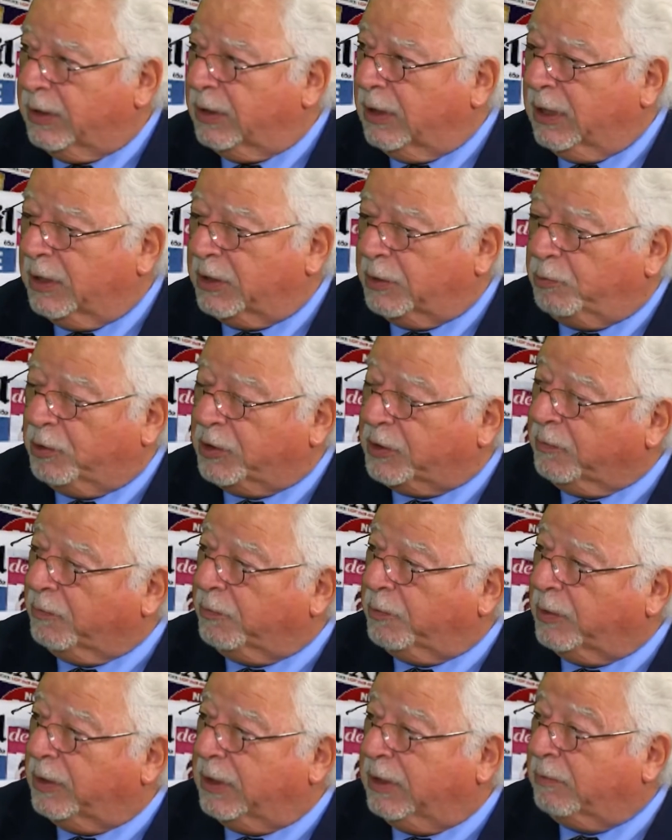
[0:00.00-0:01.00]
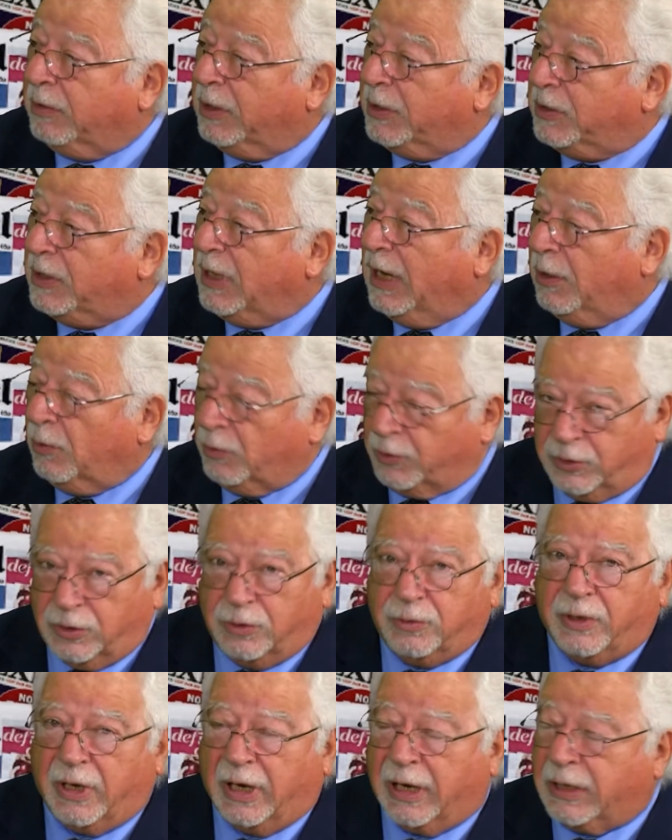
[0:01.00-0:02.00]
into prison for even a day or
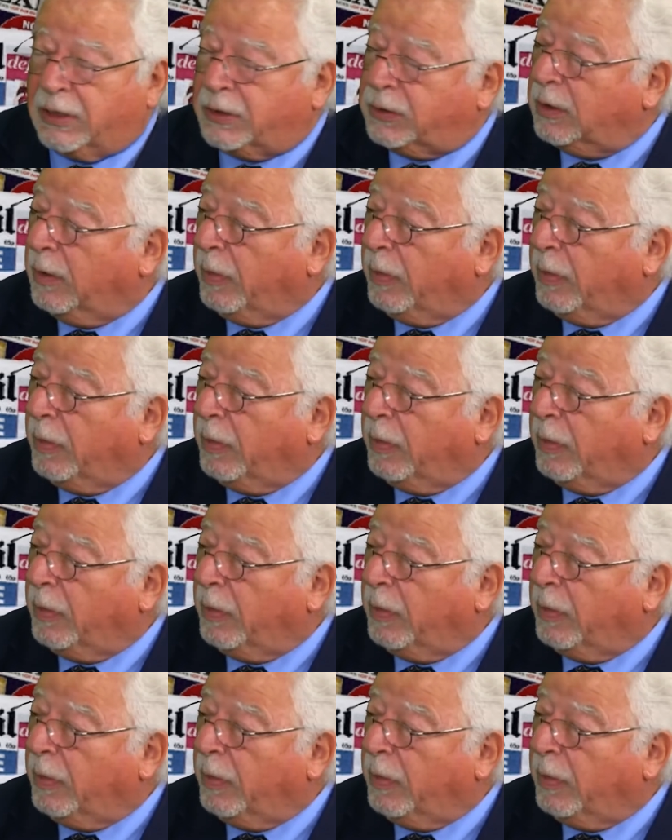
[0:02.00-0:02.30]
two days,